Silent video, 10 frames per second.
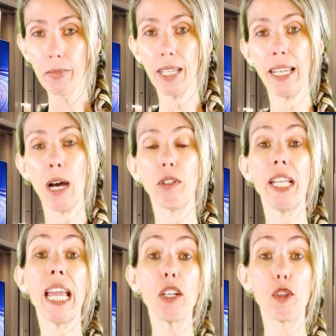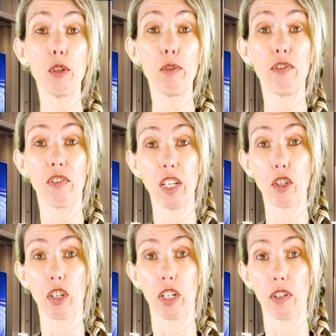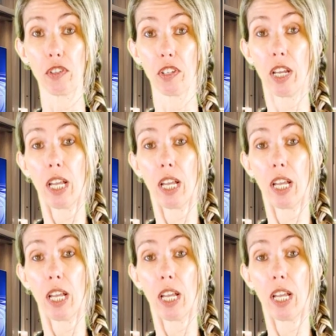Now, the next two features,